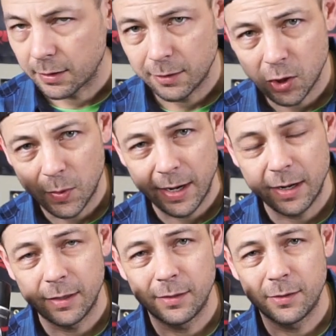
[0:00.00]
go
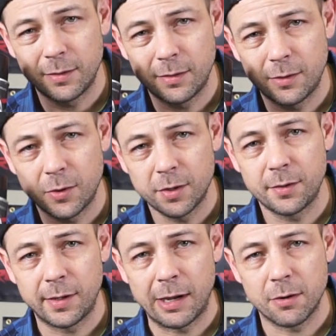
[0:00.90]
ahead, go to
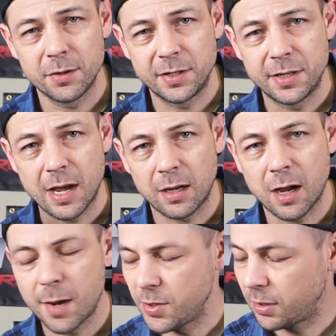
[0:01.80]

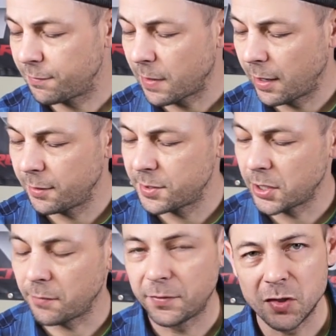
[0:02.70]
CalRC.com. You can find
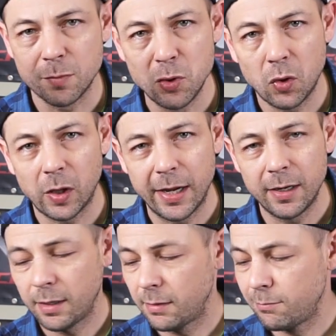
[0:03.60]
yourself this
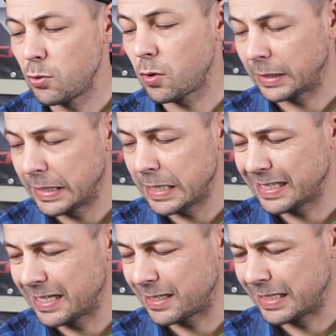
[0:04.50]

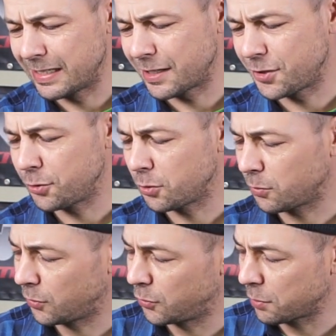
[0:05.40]
MooClean. It's
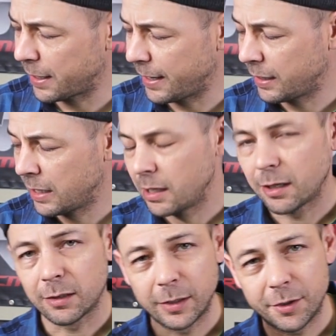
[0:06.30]
industrial grade
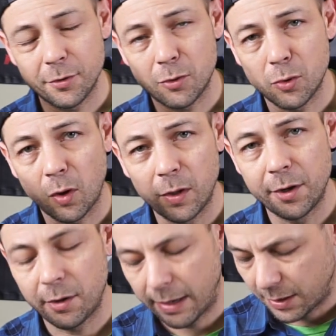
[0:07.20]
electrical
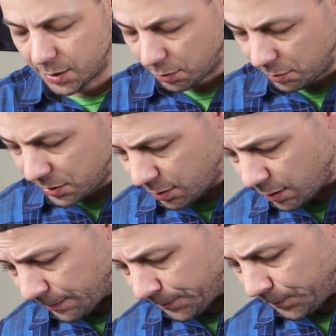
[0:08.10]
cleaner and
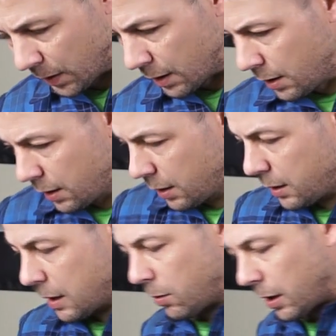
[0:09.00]
degreaser.
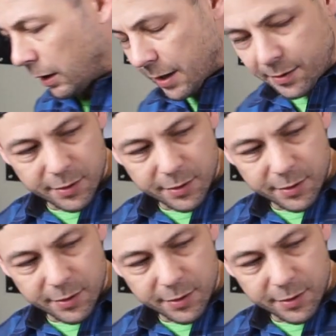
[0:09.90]
Now what I like to